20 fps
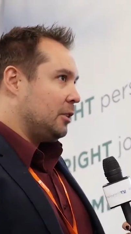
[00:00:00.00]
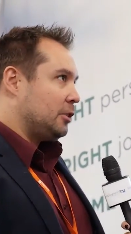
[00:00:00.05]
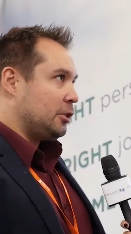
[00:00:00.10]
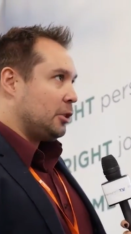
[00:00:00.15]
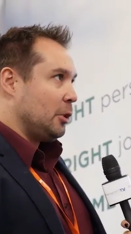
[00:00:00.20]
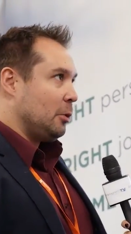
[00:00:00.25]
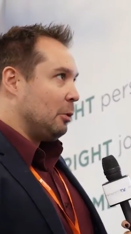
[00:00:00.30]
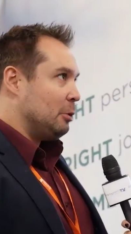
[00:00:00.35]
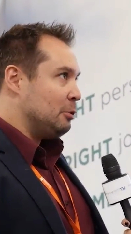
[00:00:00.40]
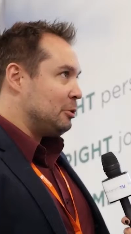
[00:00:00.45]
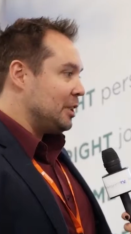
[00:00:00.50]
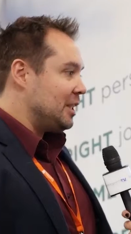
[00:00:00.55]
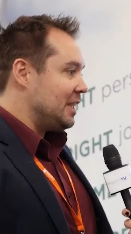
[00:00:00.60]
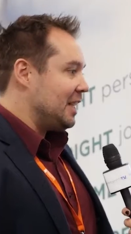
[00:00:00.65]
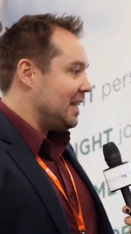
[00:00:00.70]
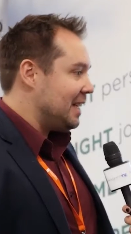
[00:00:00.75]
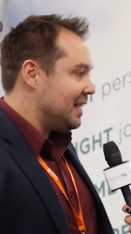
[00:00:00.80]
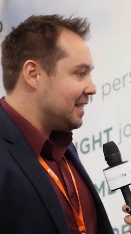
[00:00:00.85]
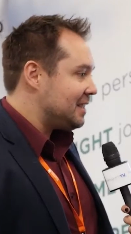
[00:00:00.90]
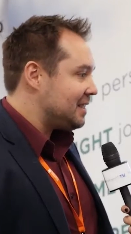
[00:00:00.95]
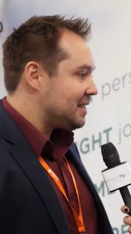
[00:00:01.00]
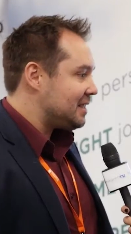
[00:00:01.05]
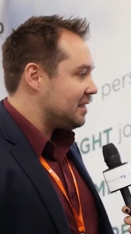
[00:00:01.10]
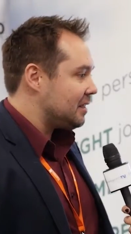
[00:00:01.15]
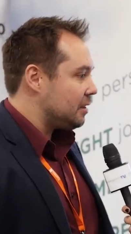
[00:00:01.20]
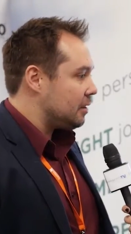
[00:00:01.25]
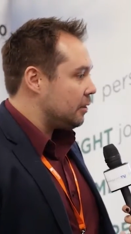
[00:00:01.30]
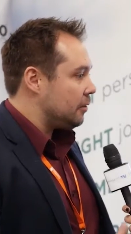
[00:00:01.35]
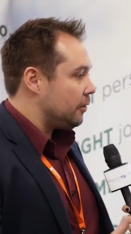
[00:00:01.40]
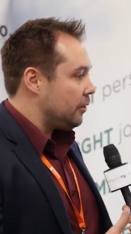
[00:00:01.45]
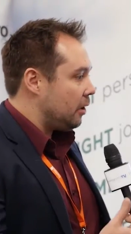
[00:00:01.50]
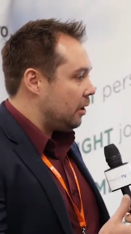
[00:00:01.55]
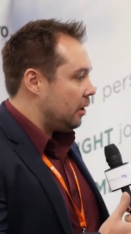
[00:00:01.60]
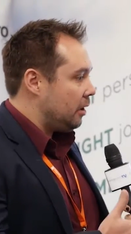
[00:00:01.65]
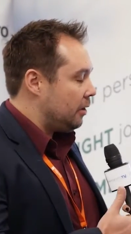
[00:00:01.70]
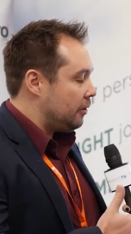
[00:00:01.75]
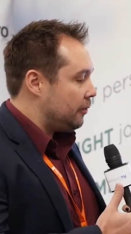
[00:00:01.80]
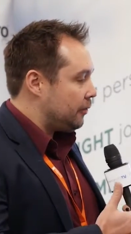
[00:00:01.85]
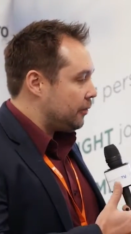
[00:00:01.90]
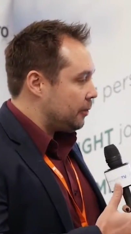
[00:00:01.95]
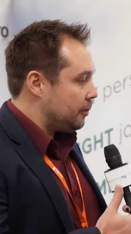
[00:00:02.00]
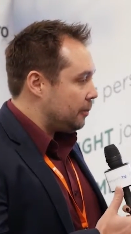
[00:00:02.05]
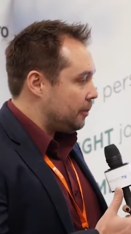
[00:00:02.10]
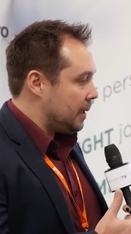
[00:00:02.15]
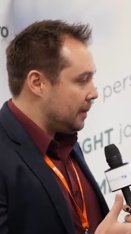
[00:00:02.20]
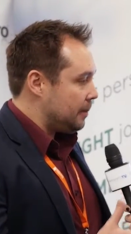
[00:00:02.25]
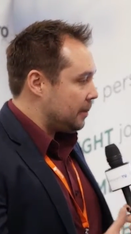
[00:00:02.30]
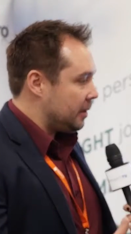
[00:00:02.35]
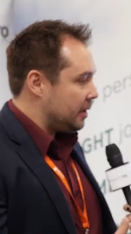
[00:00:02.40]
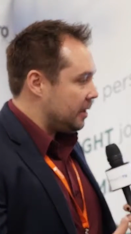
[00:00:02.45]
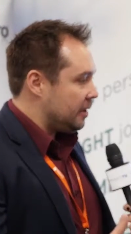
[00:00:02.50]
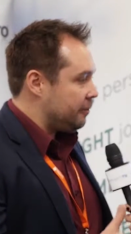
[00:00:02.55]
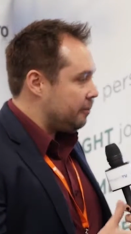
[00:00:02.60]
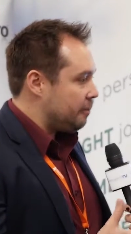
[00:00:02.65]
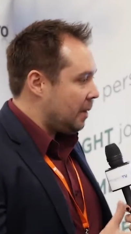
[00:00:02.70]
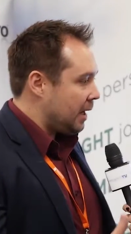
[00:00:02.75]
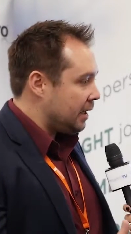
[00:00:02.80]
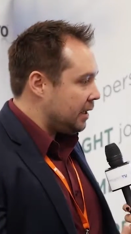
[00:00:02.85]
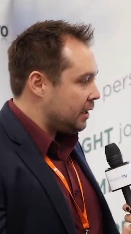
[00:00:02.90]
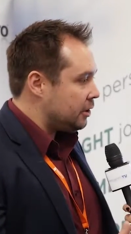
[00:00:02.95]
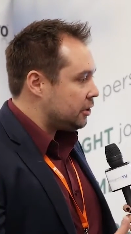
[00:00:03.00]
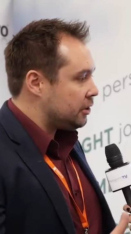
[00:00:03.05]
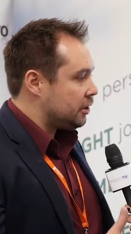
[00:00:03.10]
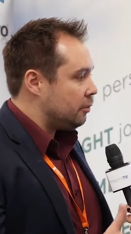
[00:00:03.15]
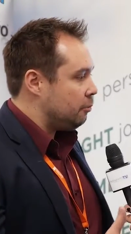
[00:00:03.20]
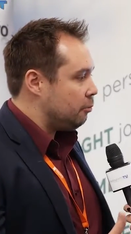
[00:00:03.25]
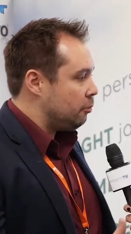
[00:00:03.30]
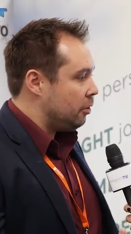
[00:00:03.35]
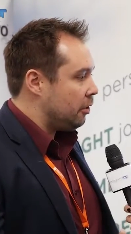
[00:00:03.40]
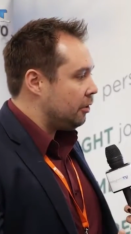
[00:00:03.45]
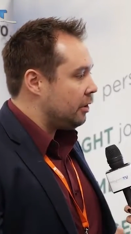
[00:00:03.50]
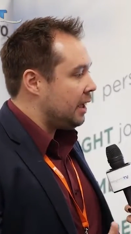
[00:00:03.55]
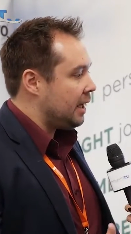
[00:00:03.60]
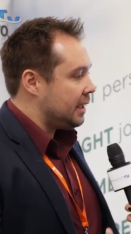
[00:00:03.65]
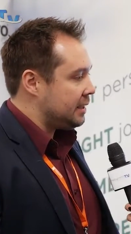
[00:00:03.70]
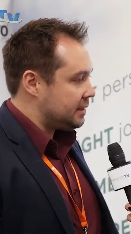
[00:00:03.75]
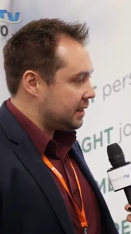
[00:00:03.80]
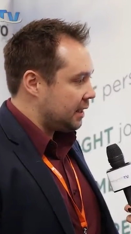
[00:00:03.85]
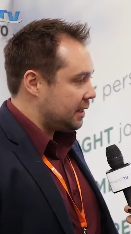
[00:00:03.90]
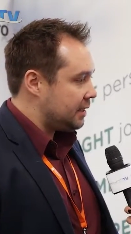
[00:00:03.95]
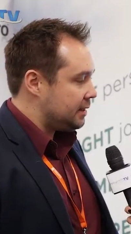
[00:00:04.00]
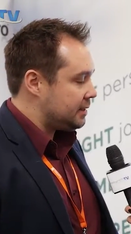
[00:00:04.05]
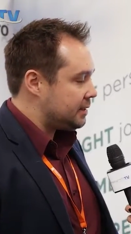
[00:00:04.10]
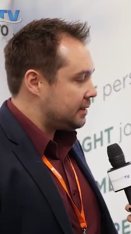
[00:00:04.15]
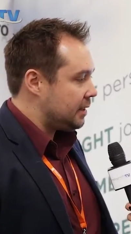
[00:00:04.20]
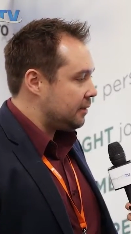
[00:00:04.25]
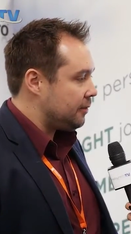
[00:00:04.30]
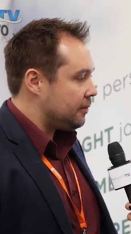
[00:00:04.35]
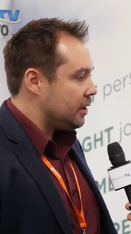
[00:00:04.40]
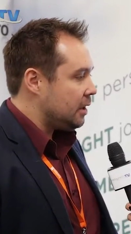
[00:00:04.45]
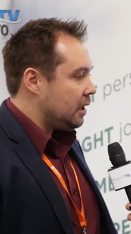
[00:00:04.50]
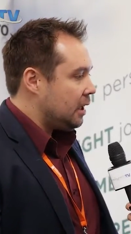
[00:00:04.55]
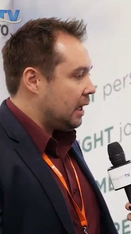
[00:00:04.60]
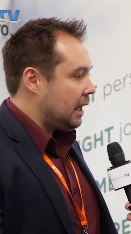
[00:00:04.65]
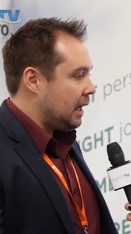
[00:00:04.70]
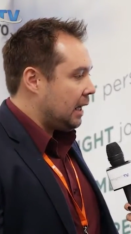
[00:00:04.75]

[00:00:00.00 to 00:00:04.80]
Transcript: 200 years of people that have managed and run executive